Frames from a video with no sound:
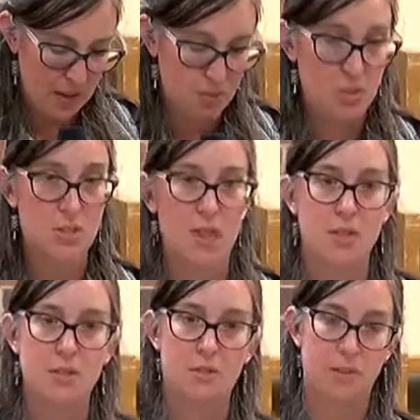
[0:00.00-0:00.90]
which is
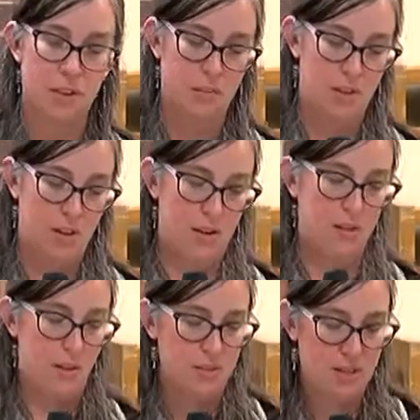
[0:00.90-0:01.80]
also available on our
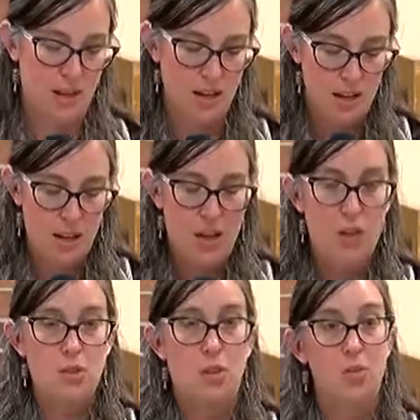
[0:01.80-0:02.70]
website.
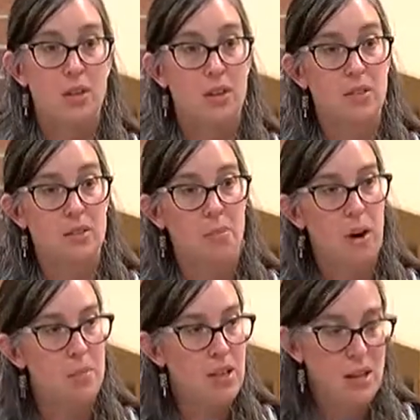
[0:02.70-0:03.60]
So the
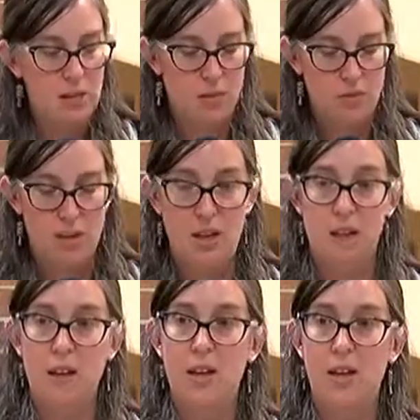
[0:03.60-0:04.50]
department can
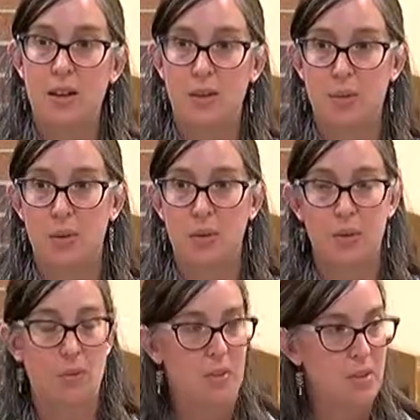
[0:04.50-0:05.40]
agree
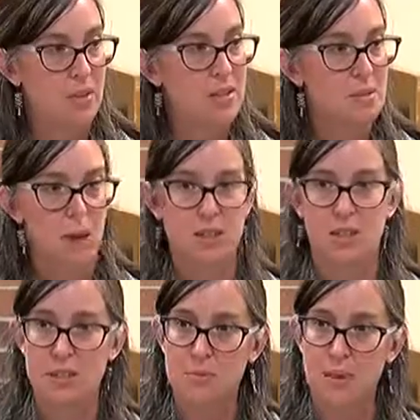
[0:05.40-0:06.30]
this
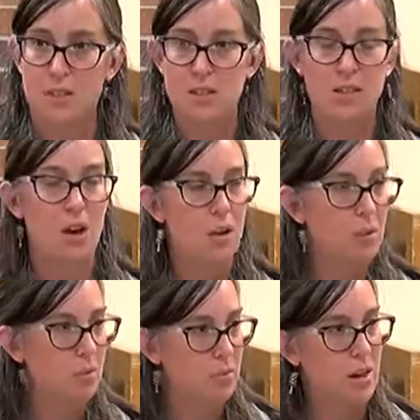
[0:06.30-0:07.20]
project is ready to go.
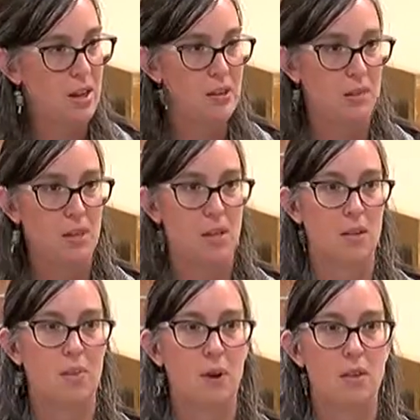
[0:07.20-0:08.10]
We're ready to be a
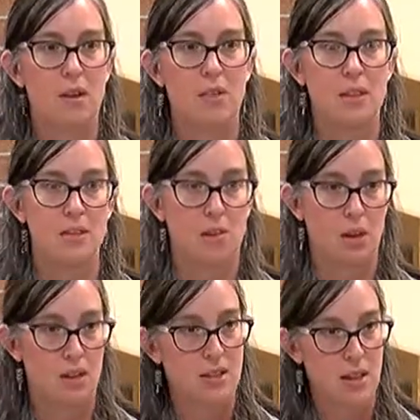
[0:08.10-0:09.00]
good partner on this. We're
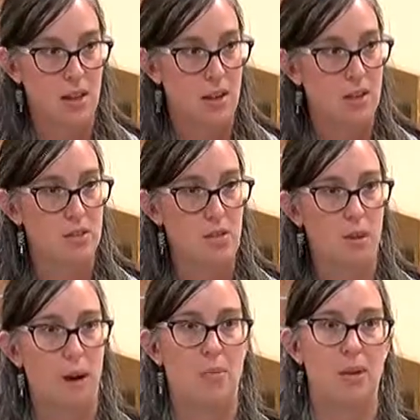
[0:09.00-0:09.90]
going to sign on as a
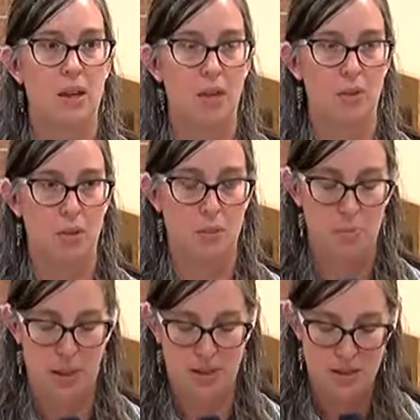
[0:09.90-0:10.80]
co-applicant and we'll
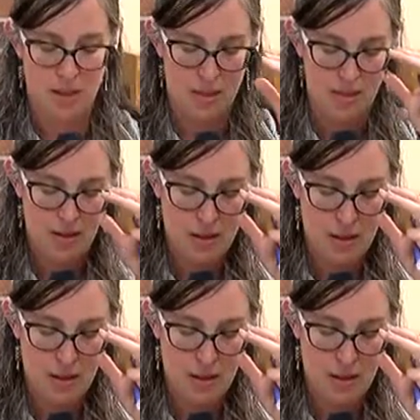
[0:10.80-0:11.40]
apply together.